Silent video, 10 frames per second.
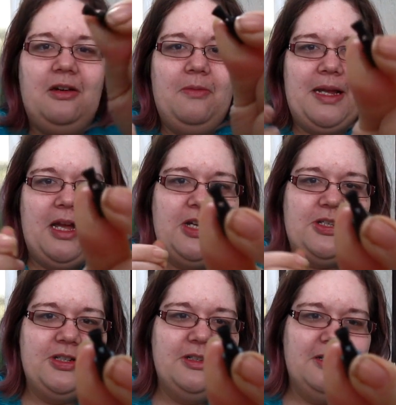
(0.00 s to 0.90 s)
Oh my
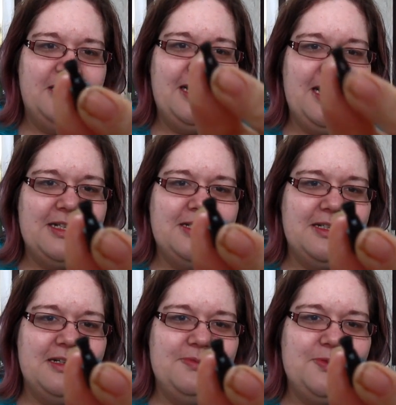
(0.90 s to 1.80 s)
gosh, it actually
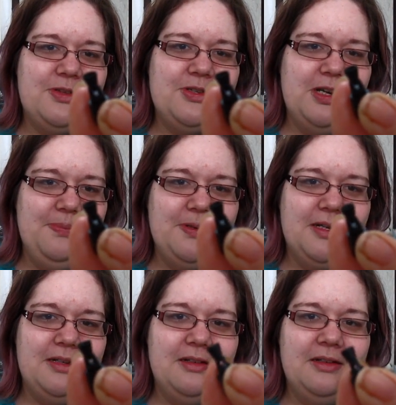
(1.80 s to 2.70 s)
comes with a
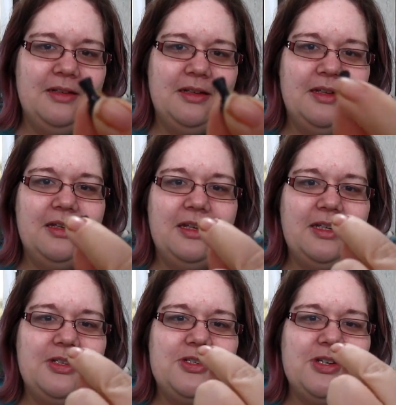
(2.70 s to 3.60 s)
sharpener.
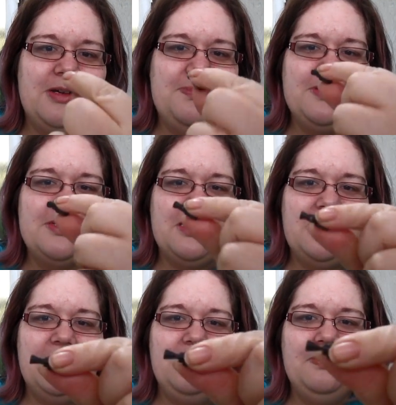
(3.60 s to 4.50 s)
It sharpens
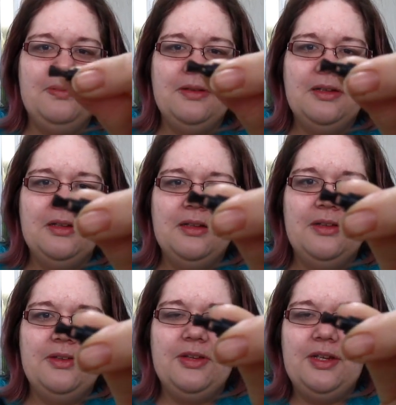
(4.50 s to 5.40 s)
up
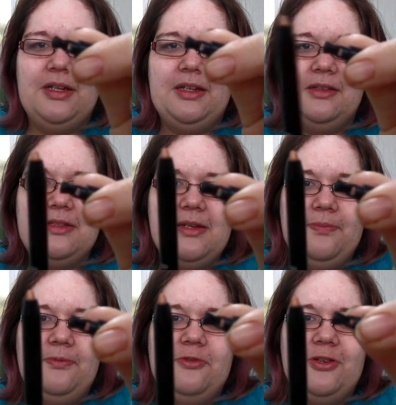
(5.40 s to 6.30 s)
the
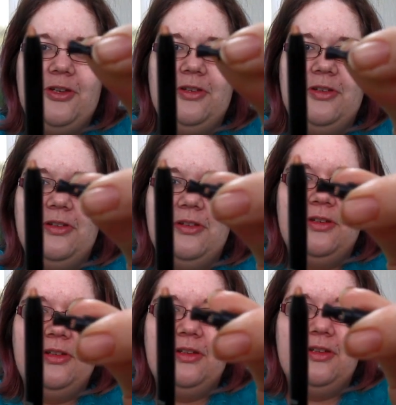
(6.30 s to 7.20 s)
tip for you.
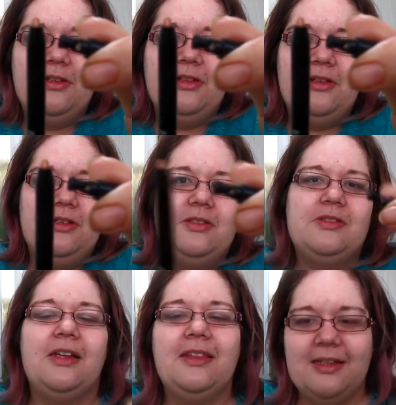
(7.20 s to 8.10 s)

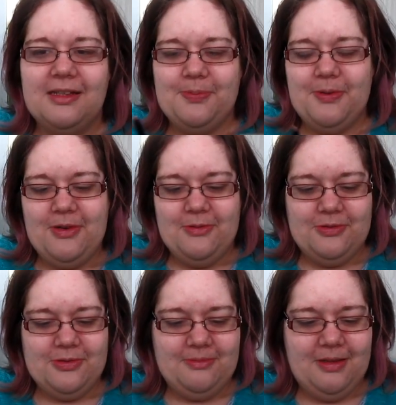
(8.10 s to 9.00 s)
So I think that's pretty
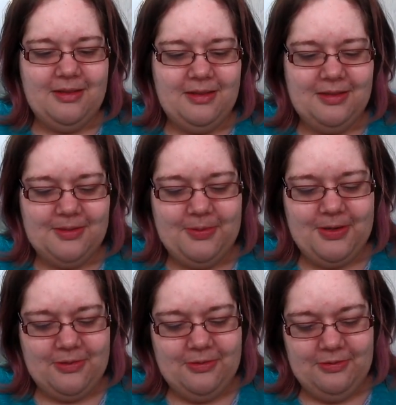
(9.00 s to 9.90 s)
awesome. I think that's
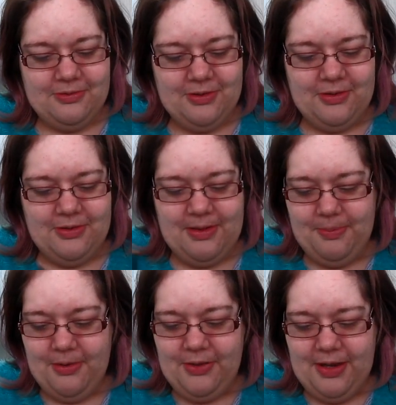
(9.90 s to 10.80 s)
pretty cool. So they
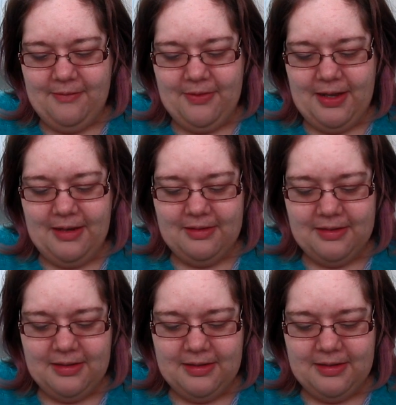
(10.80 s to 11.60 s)
both have that.